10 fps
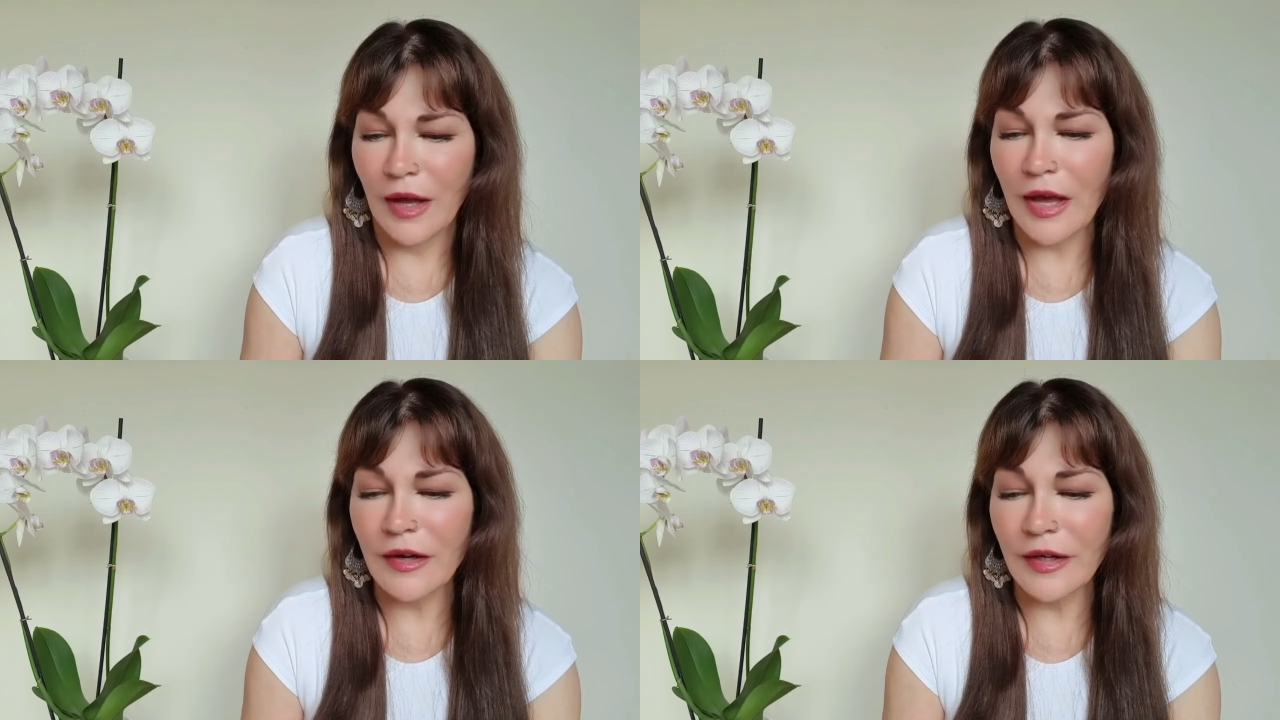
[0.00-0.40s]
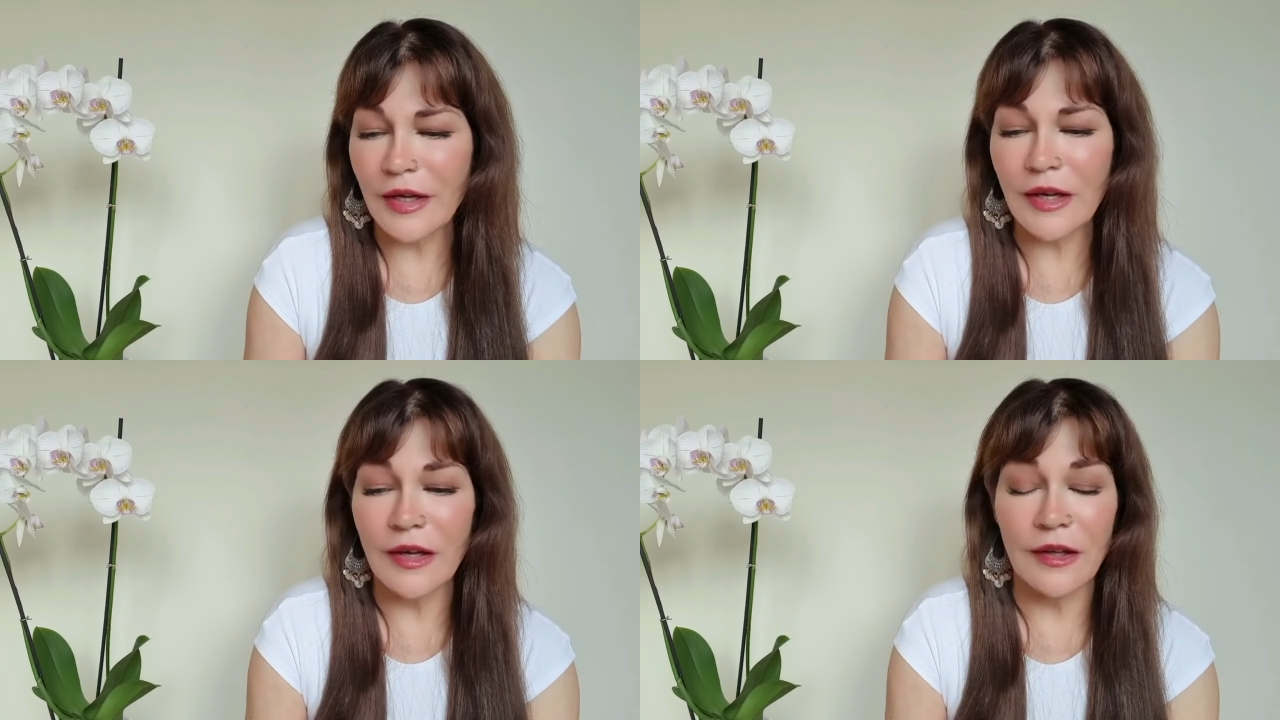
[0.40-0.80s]
And
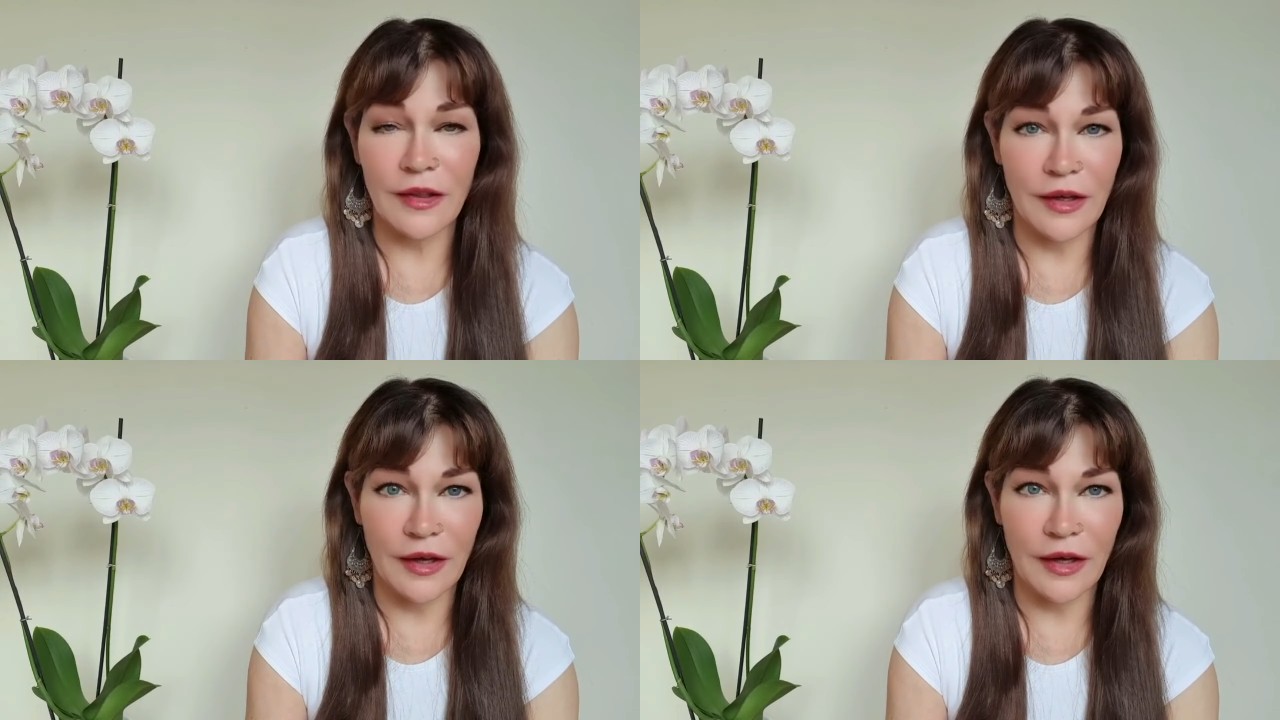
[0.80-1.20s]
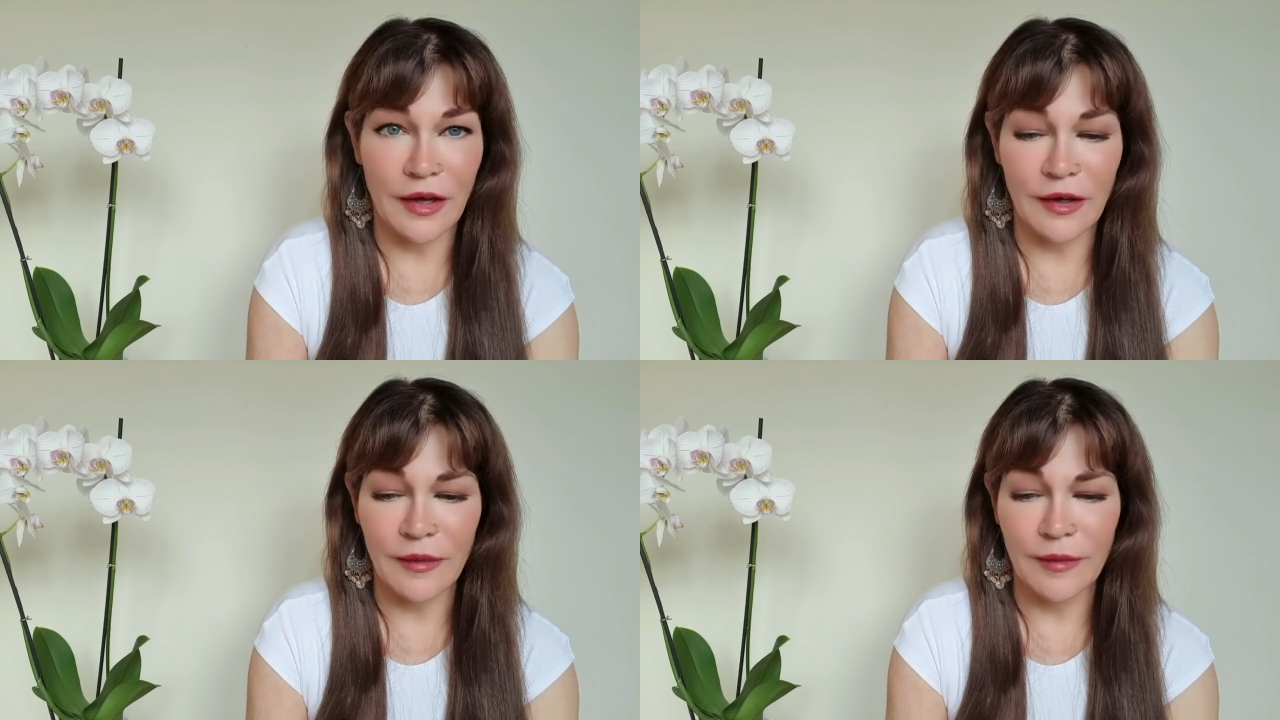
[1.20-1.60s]
he, the
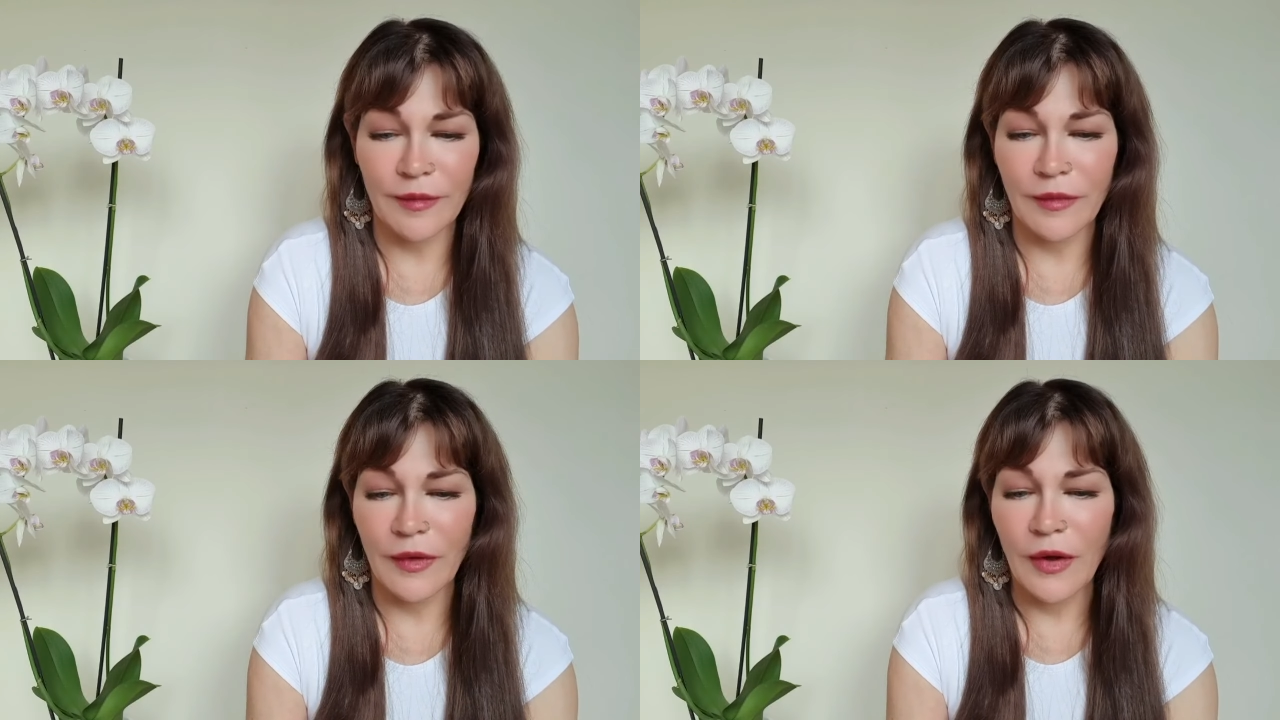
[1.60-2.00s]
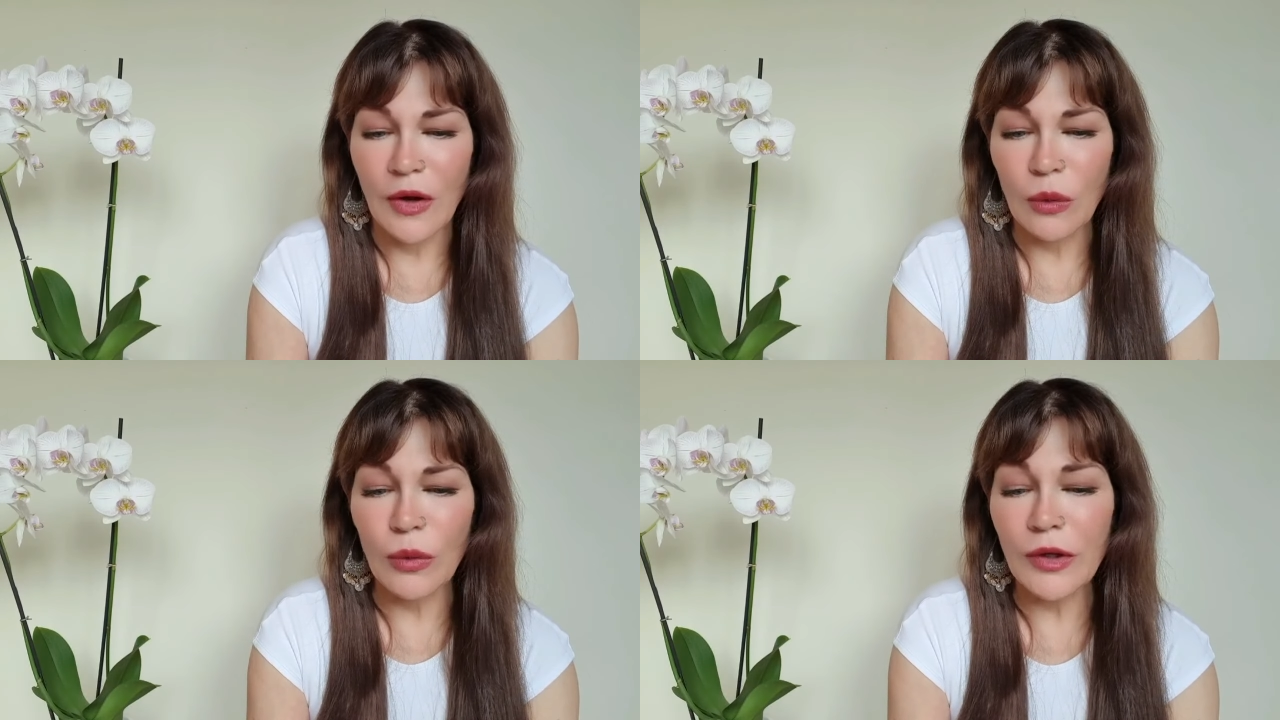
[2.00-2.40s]
king,
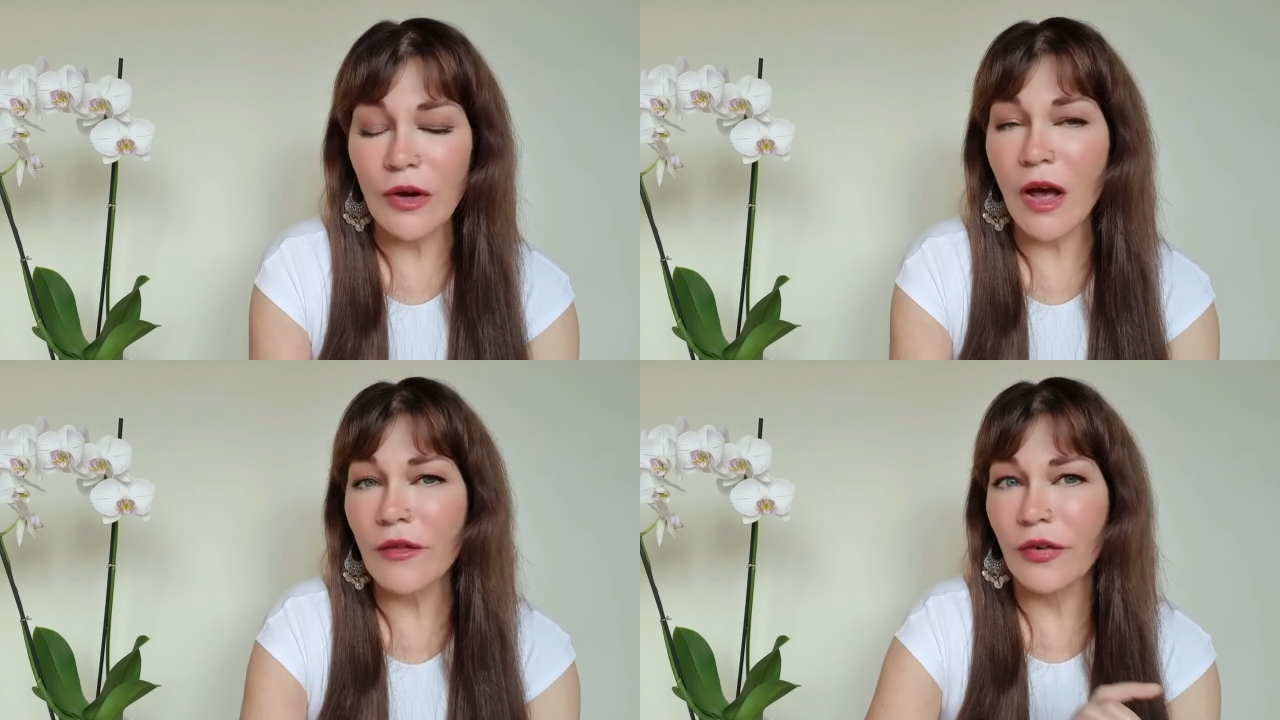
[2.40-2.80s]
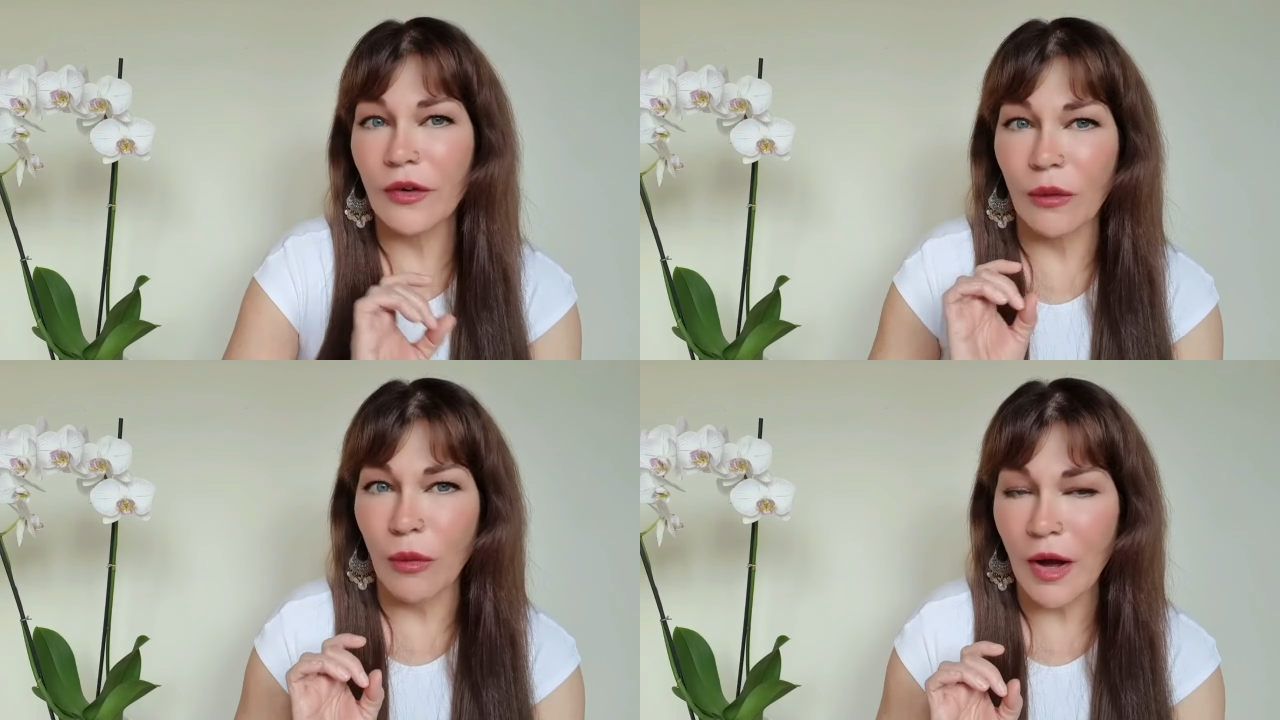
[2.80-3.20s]
would not
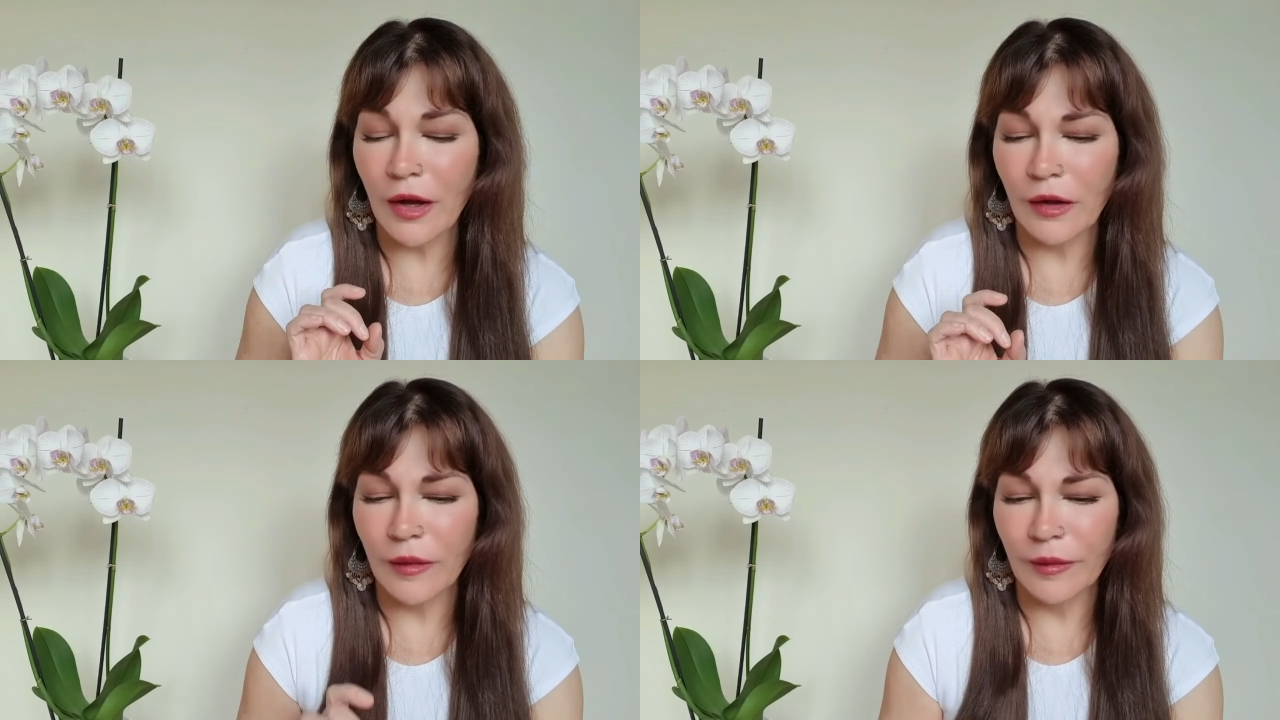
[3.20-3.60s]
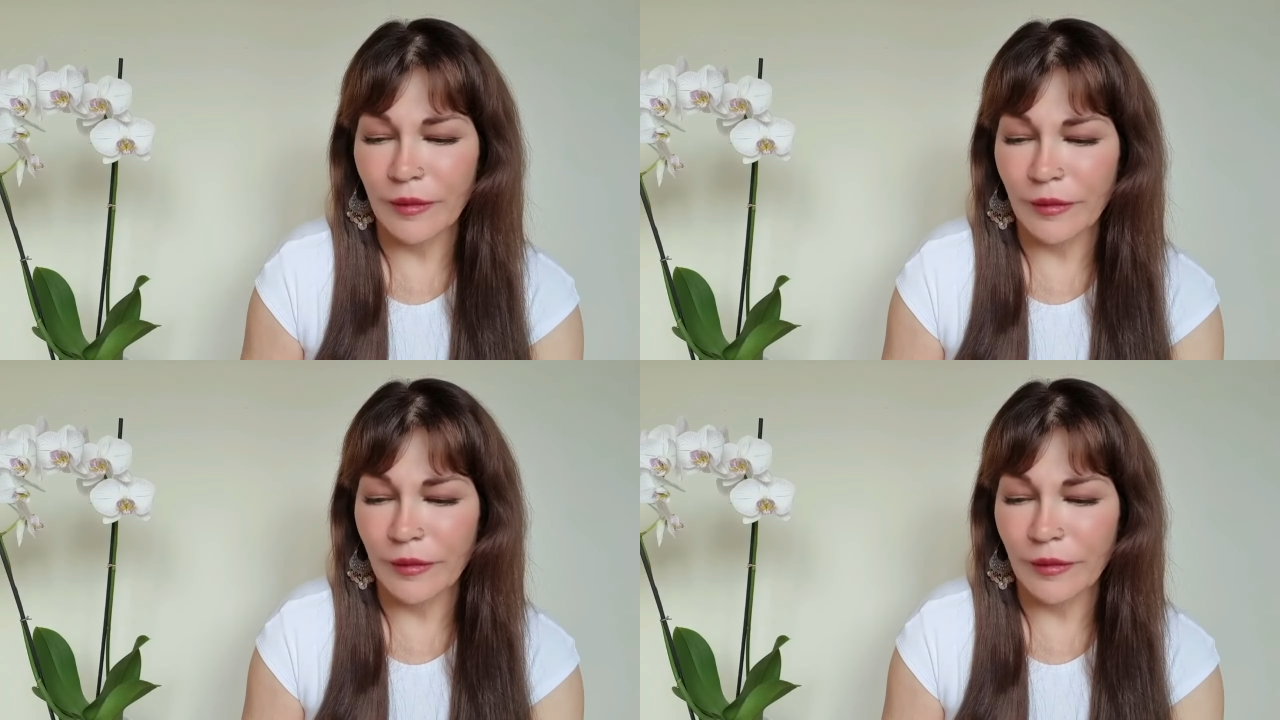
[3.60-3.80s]
for a while.